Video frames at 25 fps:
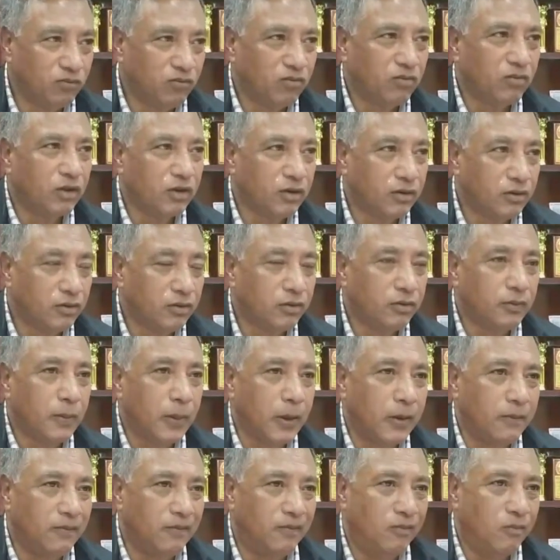Where do you want
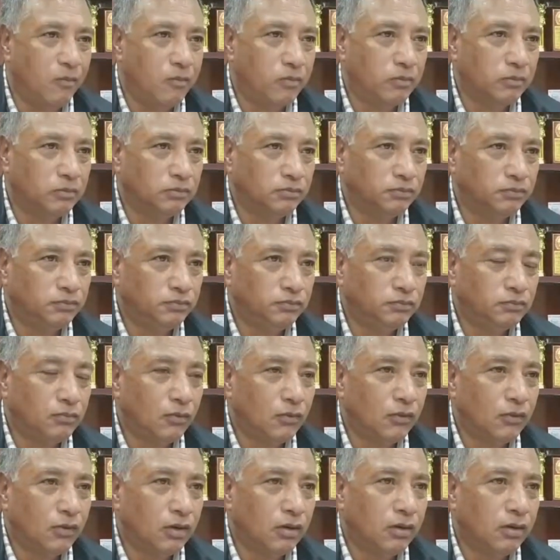to go now?
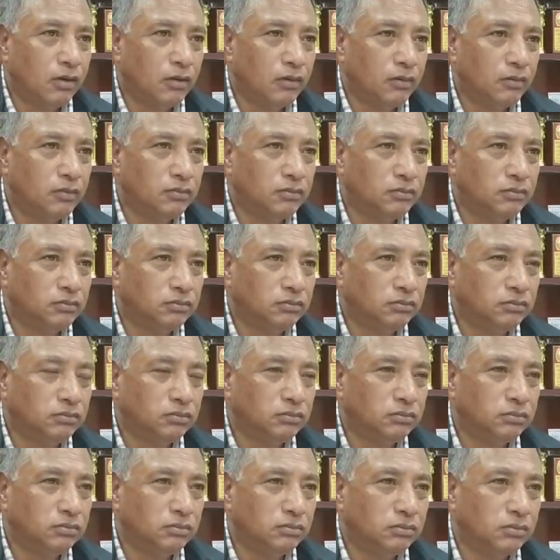Uh, where can you
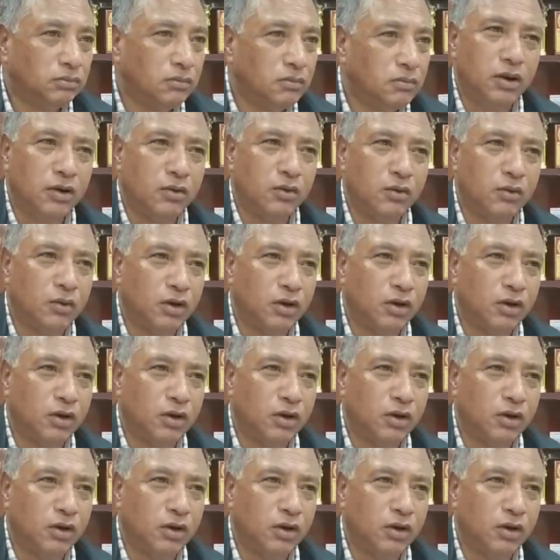go for an alliance?